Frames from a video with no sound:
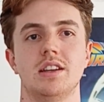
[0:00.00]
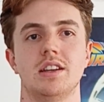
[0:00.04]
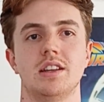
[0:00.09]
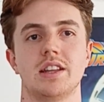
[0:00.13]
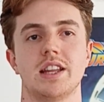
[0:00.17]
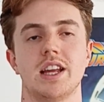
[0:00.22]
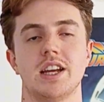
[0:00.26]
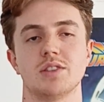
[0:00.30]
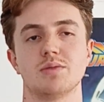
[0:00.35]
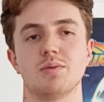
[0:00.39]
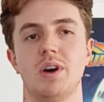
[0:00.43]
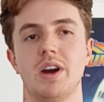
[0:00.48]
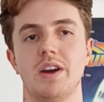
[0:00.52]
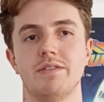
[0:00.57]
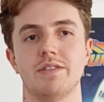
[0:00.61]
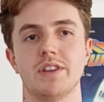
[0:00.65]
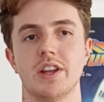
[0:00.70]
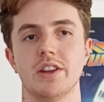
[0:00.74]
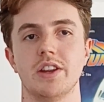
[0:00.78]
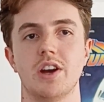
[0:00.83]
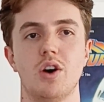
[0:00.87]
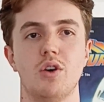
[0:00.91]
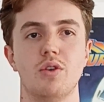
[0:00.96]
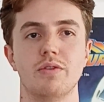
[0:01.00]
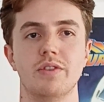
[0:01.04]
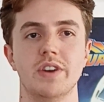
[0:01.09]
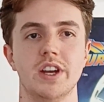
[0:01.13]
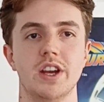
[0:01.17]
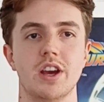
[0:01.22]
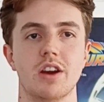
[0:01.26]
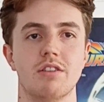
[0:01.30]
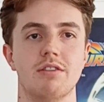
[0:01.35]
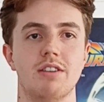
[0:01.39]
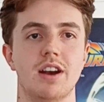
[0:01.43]
That's why I've done the whole
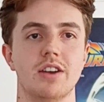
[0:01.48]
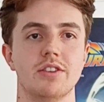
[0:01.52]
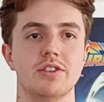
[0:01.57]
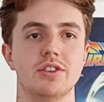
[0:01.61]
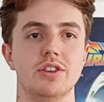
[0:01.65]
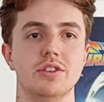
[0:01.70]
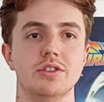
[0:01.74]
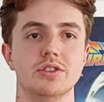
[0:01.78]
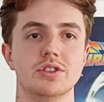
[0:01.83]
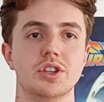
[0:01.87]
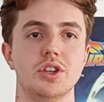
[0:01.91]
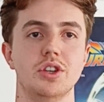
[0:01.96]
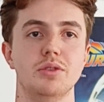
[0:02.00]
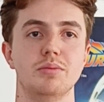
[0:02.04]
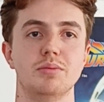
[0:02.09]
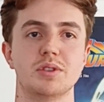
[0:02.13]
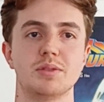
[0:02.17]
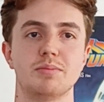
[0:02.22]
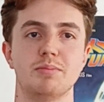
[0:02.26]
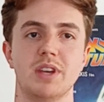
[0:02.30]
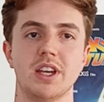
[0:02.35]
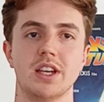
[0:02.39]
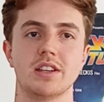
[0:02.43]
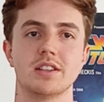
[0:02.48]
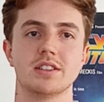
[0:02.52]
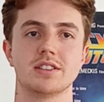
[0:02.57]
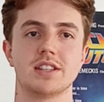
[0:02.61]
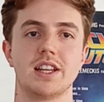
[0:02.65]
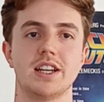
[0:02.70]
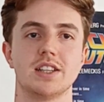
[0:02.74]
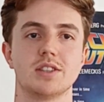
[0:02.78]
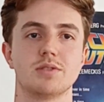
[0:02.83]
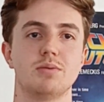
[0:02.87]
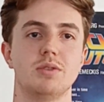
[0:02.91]
video around 2 scoops, because
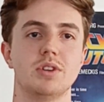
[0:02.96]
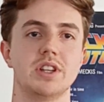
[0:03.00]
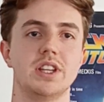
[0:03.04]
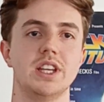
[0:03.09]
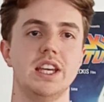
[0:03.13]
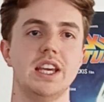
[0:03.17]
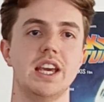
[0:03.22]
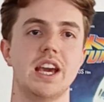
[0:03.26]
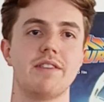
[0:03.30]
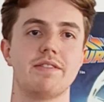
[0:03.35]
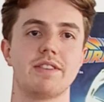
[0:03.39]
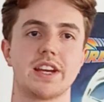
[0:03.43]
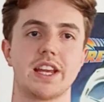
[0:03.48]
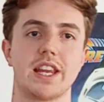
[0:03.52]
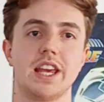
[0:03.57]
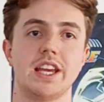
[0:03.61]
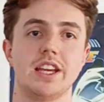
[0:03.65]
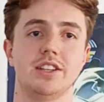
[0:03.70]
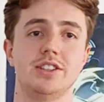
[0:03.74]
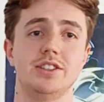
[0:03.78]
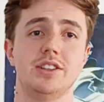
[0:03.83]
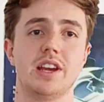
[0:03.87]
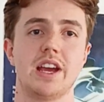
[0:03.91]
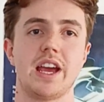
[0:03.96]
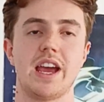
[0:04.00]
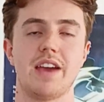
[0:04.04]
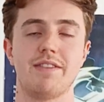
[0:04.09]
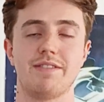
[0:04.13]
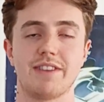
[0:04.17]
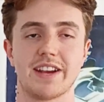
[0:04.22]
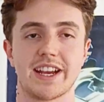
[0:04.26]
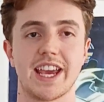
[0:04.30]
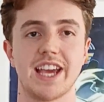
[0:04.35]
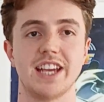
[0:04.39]
that's what the
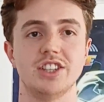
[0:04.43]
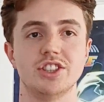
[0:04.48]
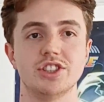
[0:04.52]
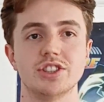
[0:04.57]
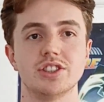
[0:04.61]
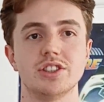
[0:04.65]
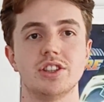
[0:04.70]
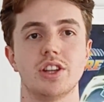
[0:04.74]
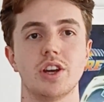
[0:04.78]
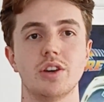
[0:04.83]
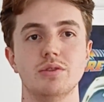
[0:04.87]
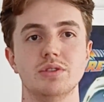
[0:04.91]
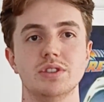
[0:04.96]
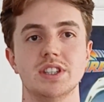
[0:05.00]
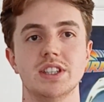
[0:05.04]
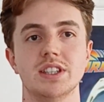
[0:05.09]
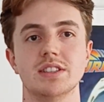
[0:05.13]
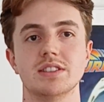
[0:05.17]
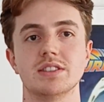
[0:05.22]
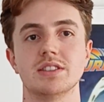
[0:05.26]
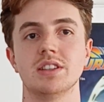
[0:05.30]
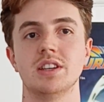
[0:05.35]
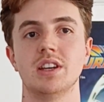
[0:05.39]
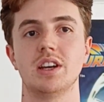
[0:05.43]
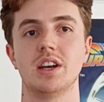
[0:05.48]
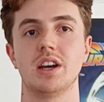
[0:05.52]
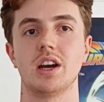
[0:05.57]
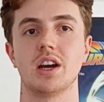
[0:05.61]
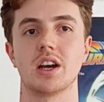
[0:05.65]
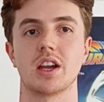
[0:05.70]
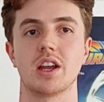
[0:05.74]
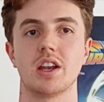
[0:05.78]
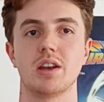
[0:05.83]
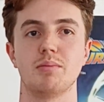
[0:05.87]
efficacious doses
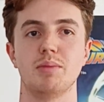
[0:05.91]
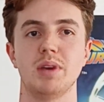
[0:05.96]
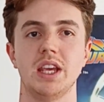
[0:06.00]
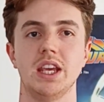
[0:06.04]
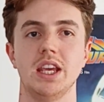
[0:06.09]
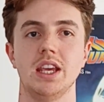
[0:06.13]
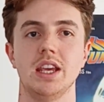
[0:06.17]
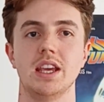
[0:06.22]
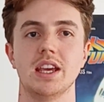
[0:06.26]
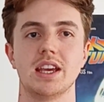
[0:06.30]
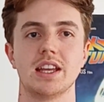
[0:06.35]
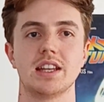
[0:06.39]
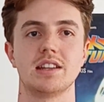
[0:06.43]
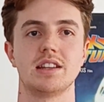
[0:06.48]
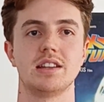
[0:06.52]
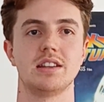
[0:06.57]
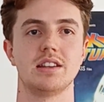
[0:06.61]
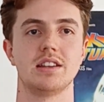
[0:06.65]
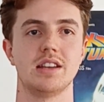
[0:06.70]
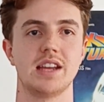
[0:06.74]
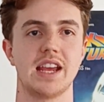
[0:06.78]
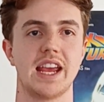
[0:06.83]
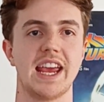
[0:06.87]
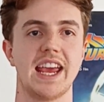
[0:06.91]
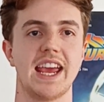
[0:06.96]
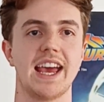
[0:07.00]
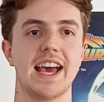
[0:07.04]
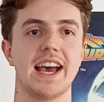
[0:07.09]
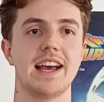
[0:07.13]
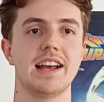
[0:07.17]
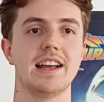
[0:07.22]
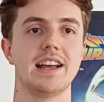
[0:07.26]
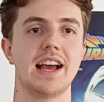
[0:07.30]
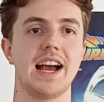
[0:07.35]
are going to be
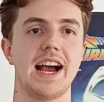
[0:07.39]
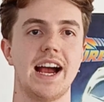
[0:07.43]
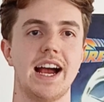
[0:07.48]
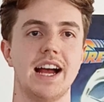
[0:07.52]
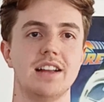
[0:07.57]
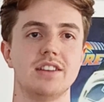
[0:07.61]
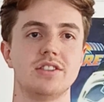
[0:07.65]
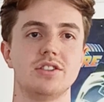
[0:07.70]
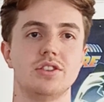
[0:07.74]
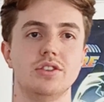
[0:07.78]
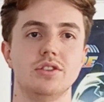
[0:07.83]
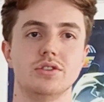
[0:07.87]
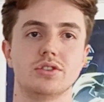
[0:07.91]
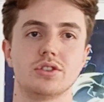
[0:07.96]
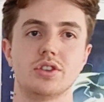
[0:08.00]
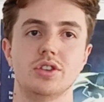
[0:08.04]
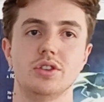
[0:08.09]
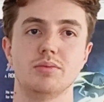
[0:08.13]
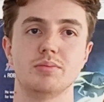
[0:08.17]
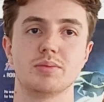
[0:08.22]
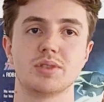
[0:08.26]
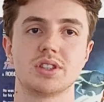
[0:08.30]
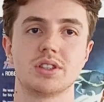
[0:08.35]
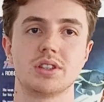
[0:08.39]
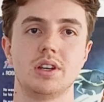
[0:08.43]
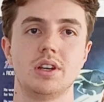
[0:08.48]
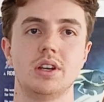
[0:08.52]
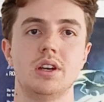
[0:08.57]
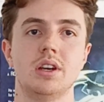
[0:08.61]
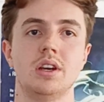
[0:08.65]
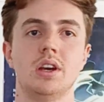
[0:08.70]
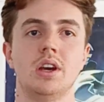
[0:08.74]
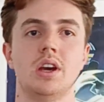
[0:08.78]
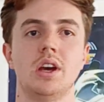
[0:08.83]
hit at 2 scoops.
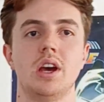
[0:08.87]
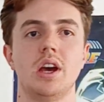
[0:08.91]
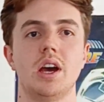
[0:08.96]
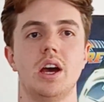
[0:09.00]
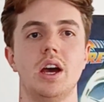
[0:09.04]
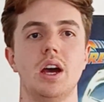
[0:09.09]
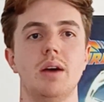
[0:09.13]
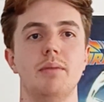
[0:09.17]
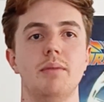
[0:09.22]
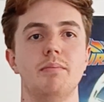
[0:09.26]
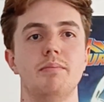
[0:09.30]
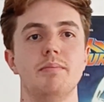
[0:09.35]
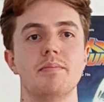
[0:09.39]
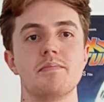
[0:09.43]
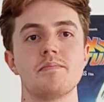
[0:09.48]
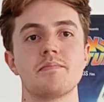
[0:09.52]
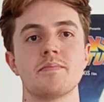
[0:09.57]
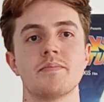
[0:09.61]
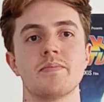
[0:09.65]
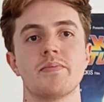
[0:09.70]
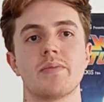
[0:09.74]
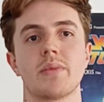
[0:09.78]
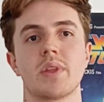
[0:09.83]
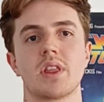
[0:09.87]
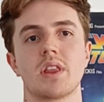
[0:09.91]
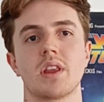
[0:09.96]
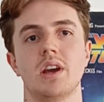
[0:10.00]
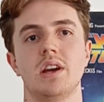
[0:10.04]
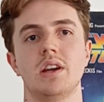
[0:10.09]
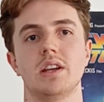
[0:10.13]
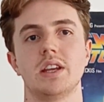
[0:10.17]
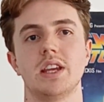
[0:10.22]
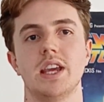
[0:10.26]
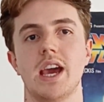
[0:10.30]

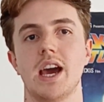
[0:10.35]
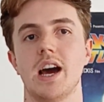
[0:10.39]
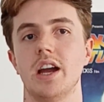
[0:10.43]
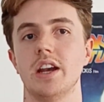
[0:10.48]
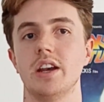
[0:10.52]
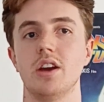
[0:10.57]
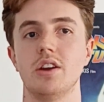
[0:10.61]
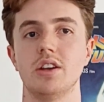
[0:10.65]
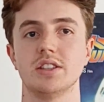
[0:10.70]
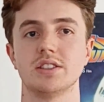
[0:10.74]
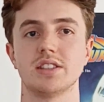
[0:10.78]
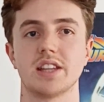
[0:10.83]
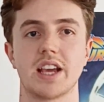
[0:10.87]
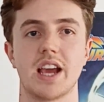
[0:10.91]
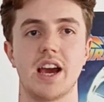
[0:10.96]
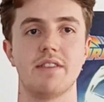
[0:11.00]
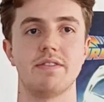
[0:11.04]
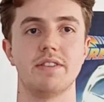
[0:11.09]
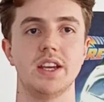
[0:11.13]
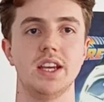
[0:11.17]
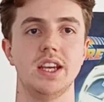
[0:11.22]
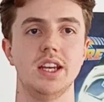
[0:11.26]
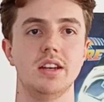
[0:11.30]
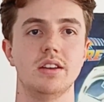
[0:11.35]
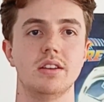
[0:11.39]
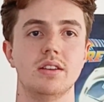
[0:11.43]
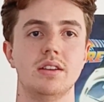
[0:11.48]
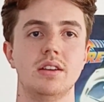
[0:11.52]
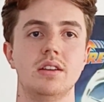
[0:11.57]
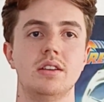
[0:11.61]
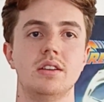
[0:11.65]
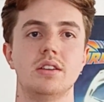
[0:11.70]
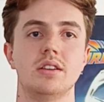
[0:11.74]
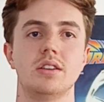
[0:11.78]
Yeah, I noticed the caffeine,
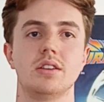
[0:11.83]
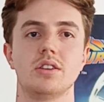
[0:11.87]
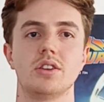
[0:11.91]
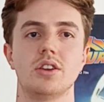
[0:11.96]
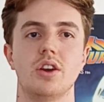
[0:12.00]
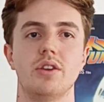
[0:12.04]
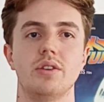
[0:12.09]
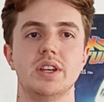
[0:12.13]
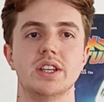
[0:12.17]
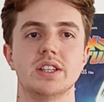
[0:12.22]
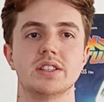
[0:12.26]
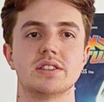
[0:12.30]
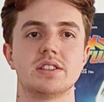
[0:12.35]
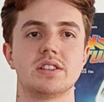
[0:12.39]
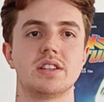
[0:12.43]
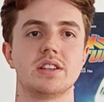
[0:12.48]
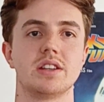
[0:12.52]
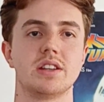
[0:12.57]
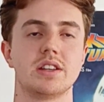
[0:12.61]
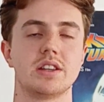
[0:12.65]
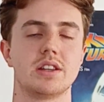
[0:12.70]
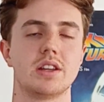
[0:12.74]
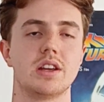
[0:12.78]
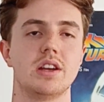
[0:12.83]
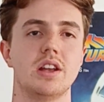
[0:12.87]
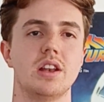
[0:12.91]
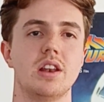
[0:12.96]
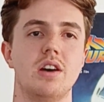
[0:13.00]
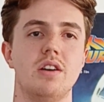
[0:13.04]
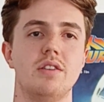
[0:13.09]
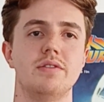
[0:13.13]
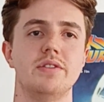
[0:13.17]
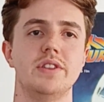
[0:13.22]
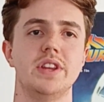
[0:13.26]
noticed a
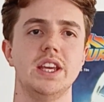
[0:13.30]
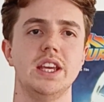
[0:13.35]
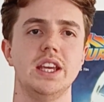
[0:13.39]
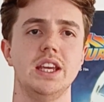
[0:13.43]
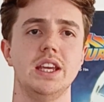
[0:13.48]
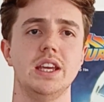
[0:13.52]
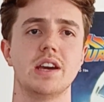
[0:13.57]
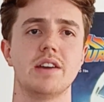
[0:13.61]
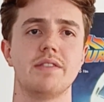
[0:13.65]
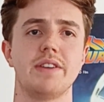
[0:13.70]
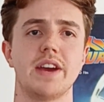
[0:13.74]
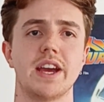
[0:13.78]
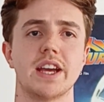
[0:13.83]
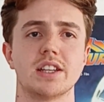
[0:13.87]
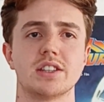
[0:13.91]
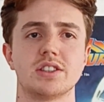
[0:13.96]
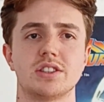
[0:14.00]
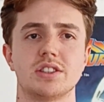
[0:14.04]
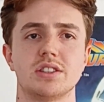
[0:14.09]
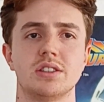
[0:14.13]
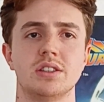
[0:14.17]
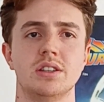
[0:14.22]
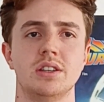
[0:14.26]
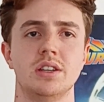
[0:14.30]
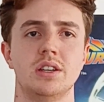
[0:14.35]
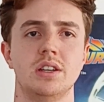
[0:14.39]
lot of the effects